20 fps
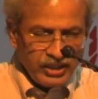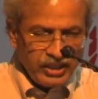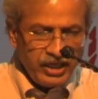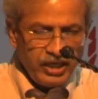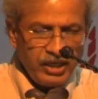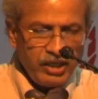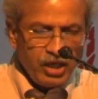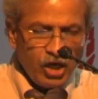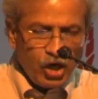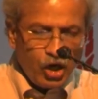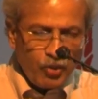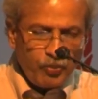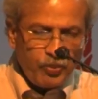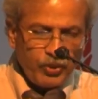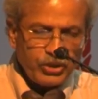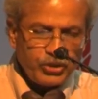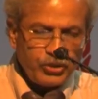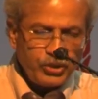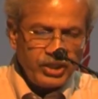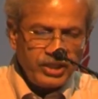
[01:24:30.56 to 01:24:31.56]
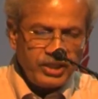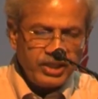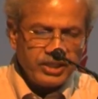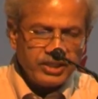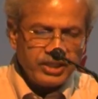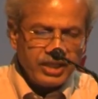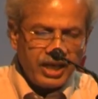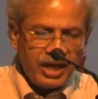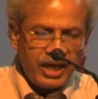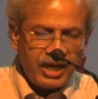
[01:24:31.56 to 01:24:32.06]
the
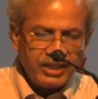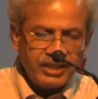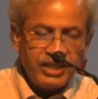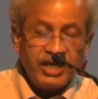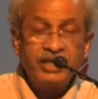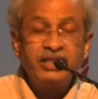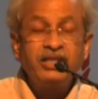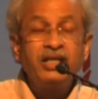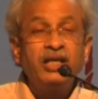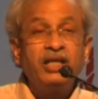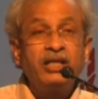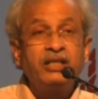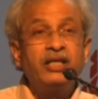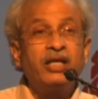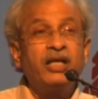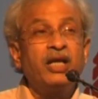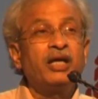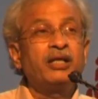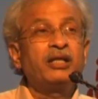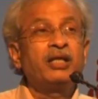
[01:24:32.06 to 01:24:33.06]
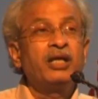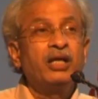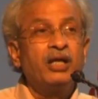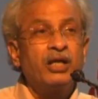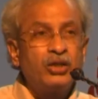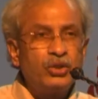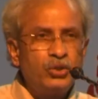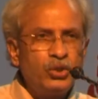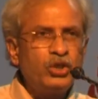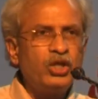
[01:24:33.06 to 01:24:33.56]
opportunities are that there are
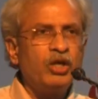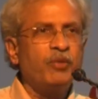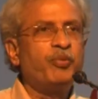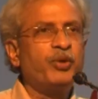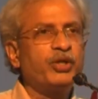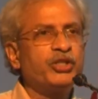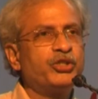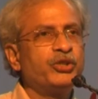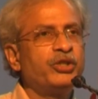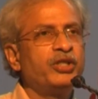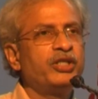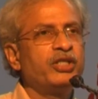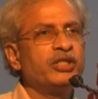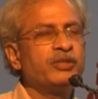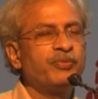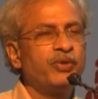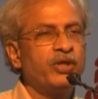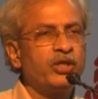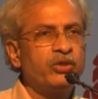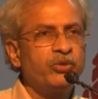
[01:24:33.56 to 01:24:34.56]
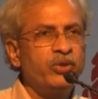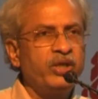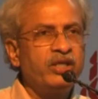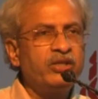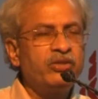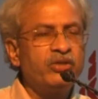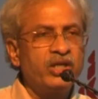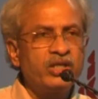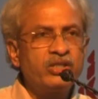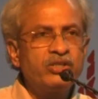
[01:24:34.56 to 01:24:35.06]
good opportunities for
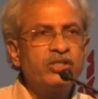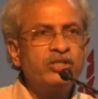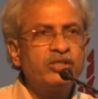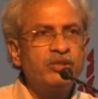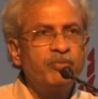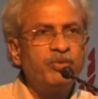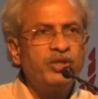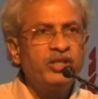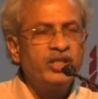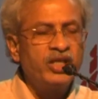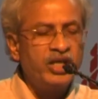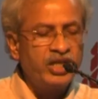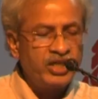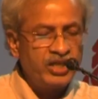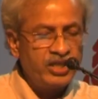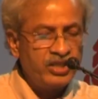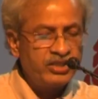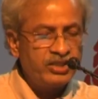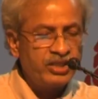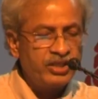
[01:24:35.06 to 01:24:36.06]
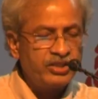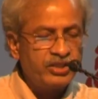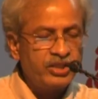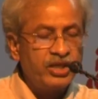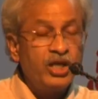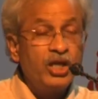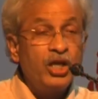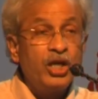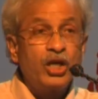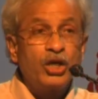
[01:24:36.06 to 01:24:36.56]
doing transdisciplinary research,
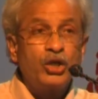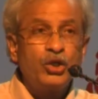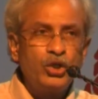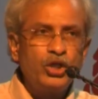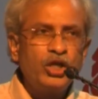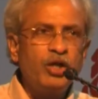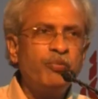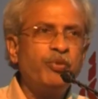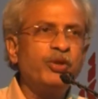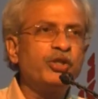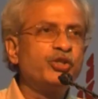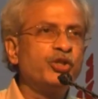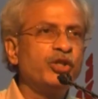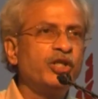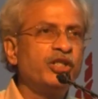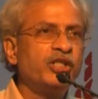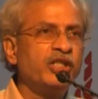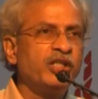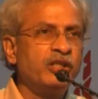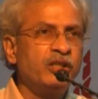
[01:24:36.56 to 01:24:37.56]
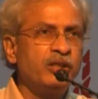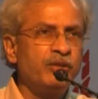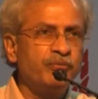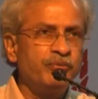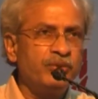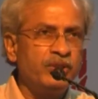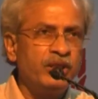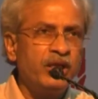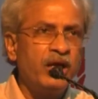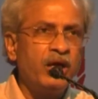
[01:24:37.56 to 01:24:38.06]
good opportunity
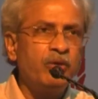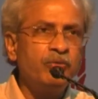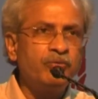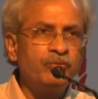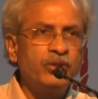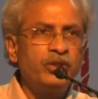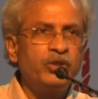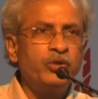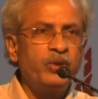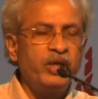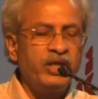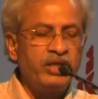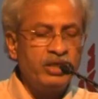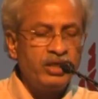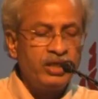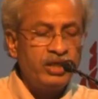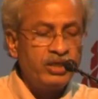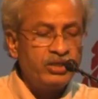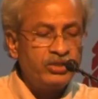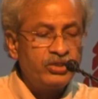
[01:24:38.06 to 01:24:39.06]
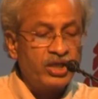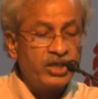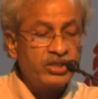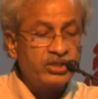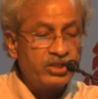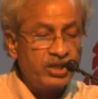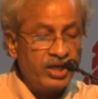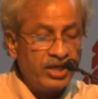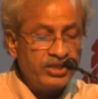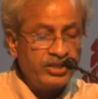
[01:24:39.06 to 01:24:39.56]
now for doing
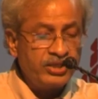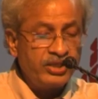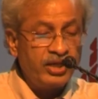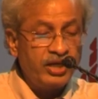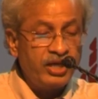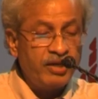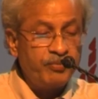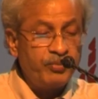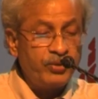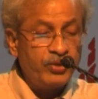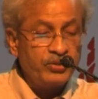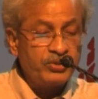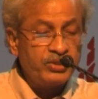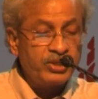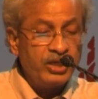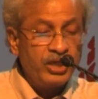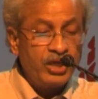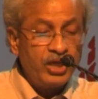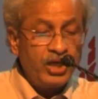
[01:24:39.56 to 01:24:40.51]
translational approach,